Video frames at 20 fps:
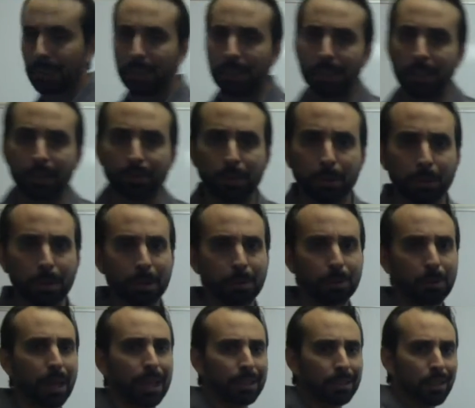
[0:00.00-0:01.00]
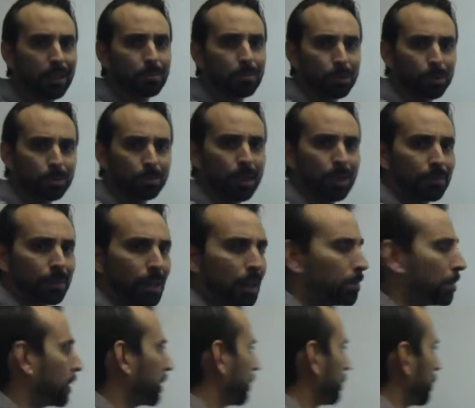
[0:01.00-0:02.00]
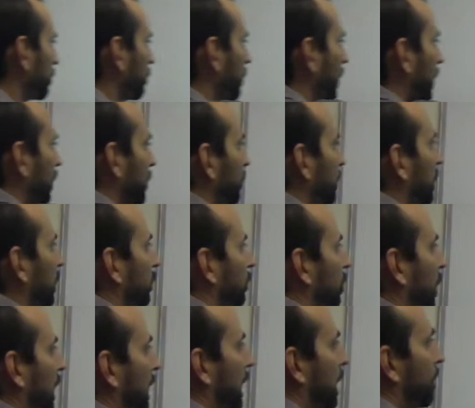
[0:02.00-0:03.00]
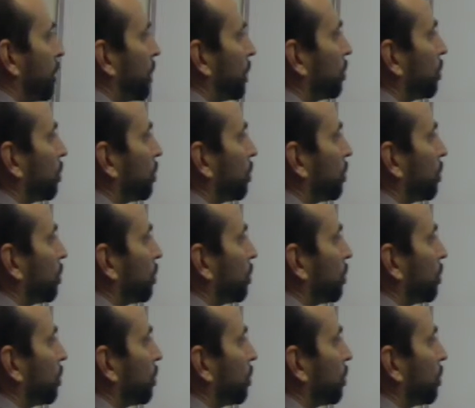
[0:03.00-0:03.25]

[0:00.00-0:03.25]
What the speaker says: if we want to write numbers, we have a couple of different ways. We can write out the